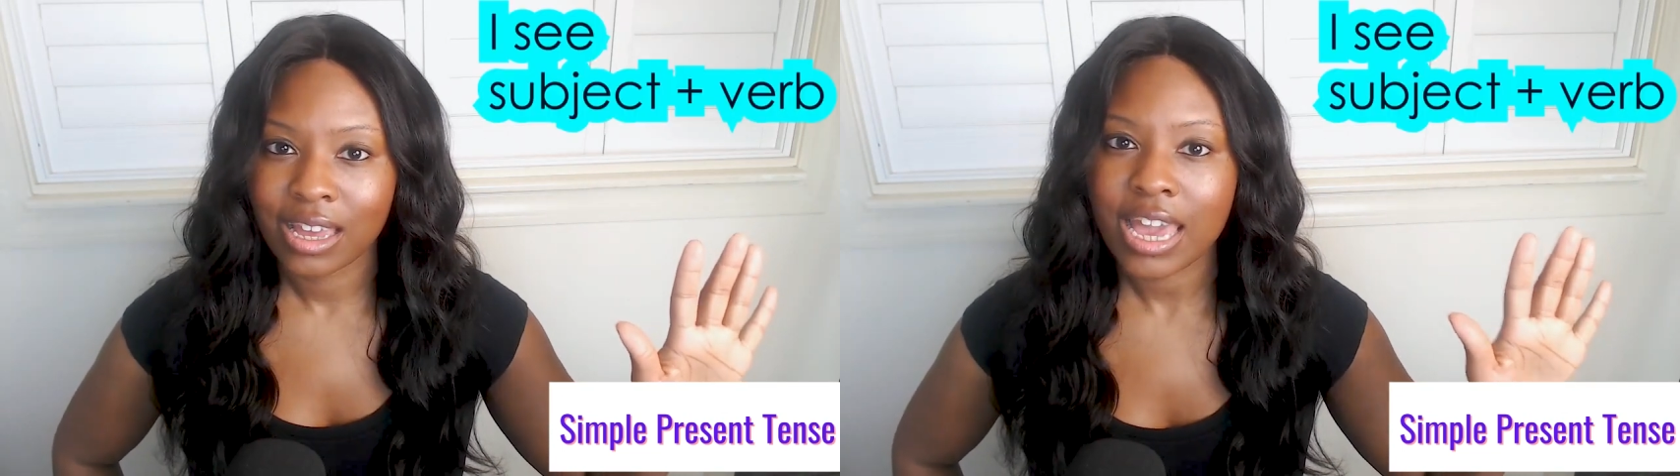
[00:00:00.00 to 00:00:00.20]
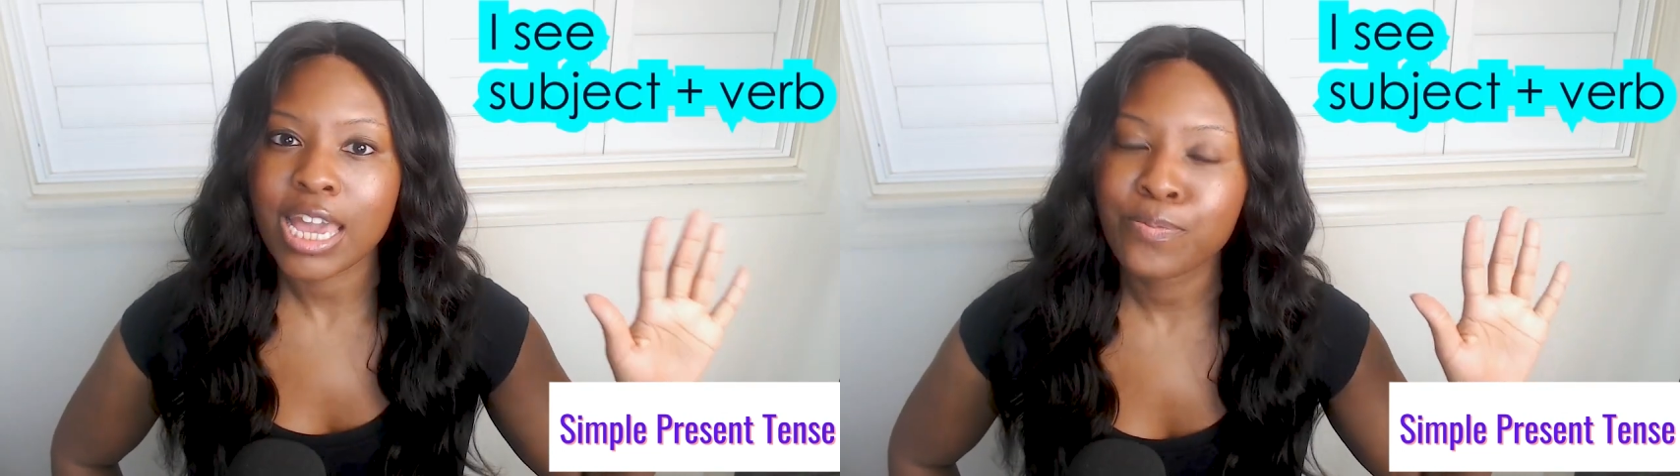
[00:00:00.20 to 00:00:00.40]

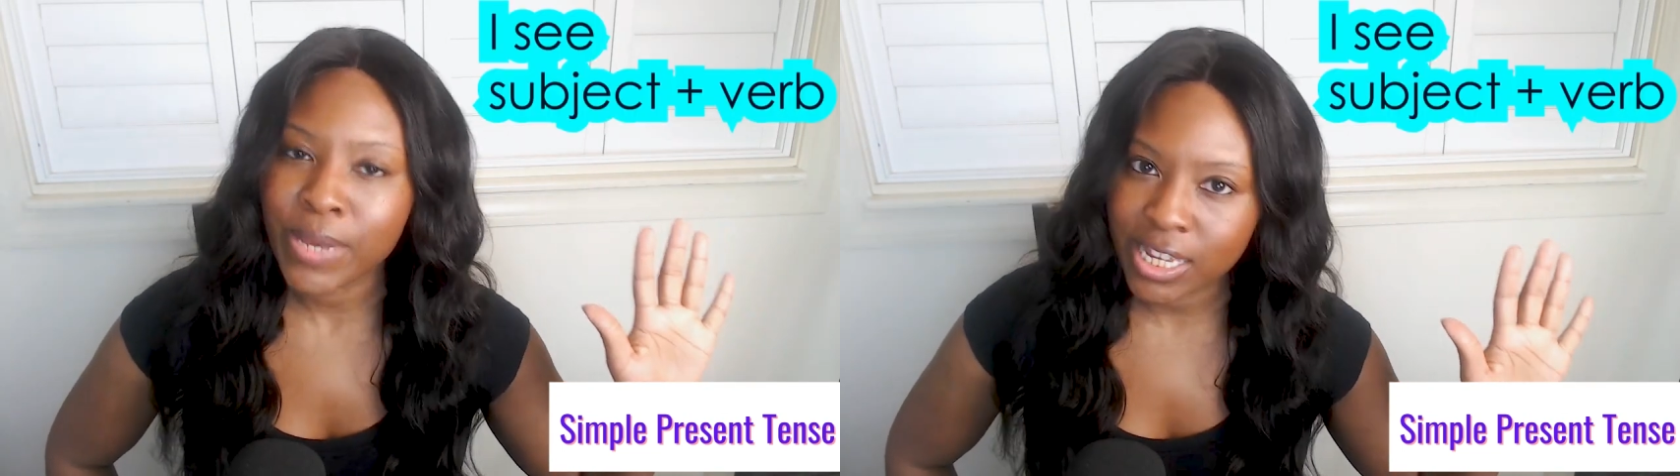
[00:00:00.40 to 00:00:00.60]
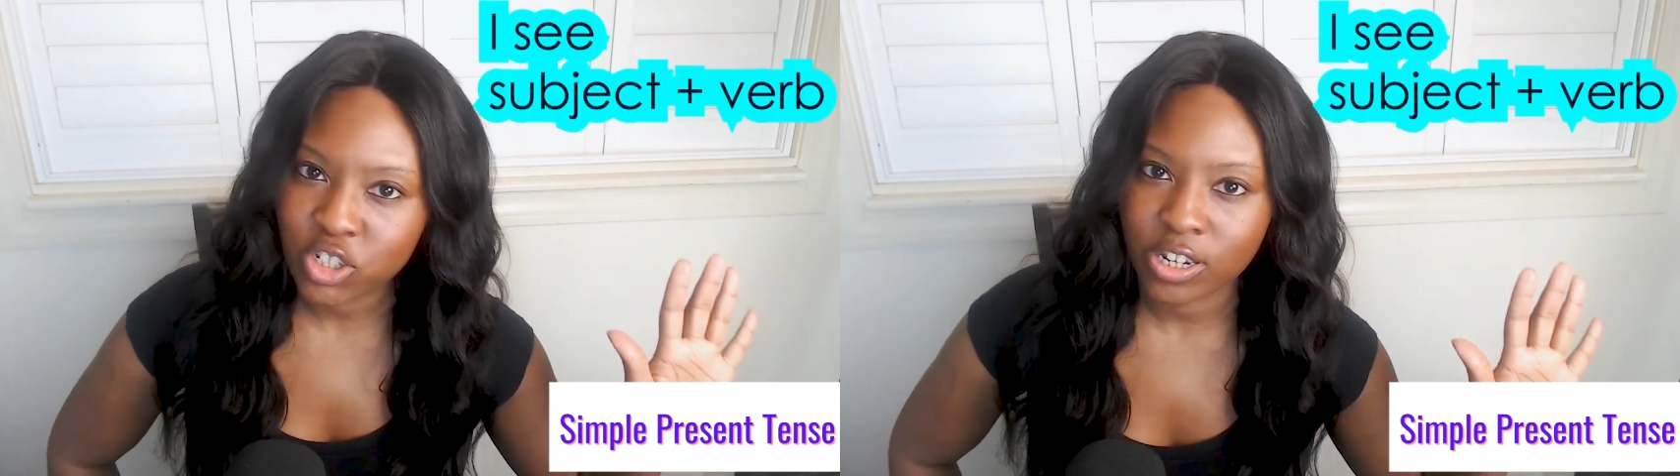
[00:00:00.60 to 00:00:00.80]
a
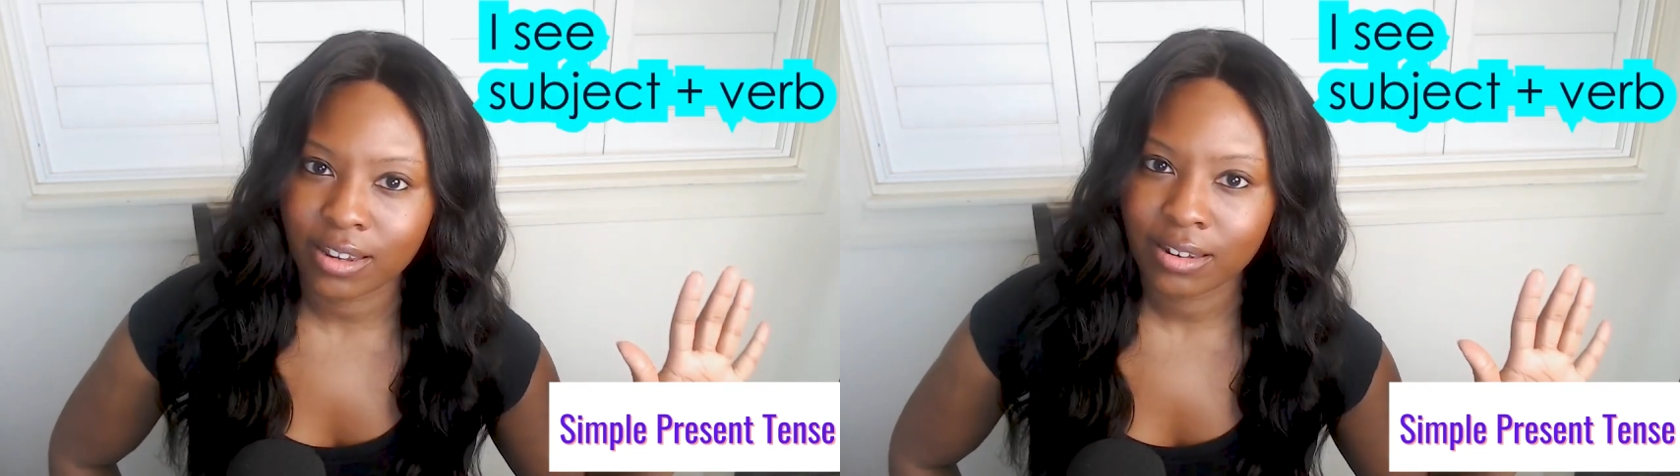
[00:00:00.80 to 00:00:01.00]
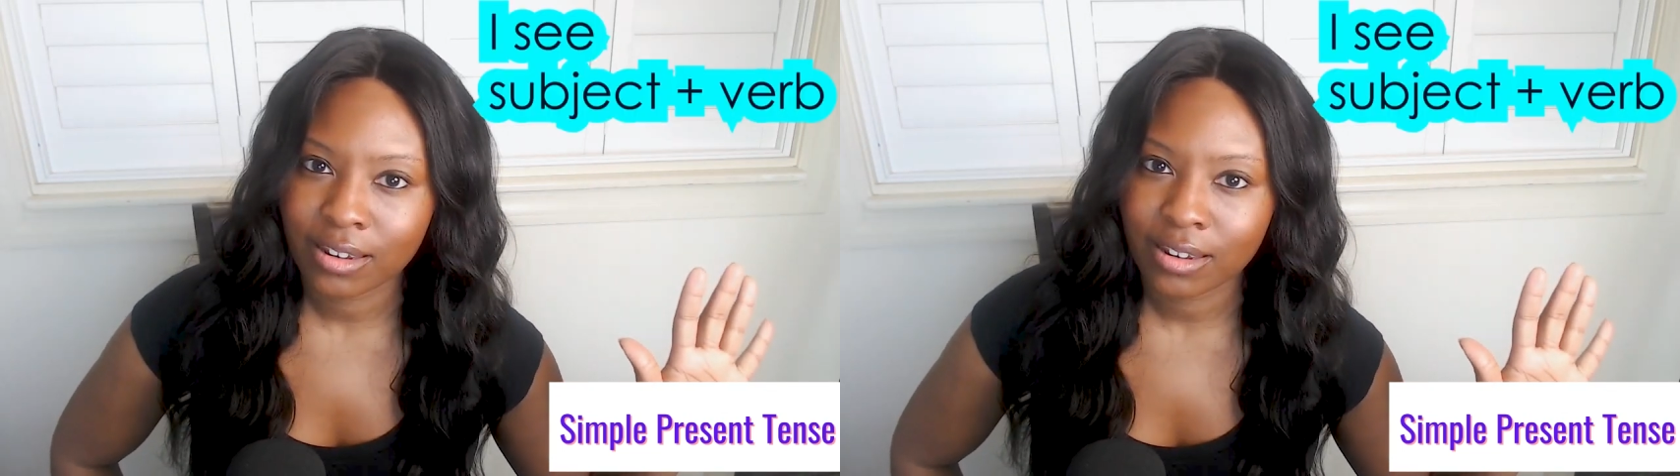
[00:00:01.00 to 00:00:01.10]
pigeon